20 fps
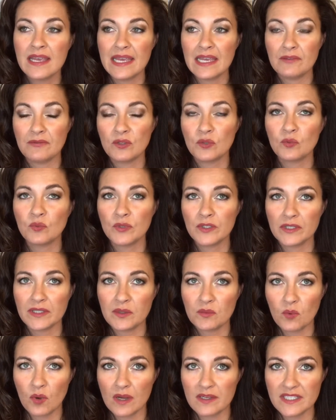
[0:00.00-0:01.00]
if you
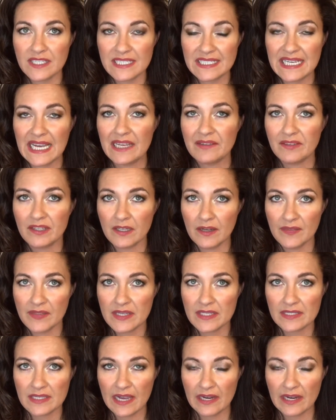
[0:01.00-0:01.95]
really want to dive in on this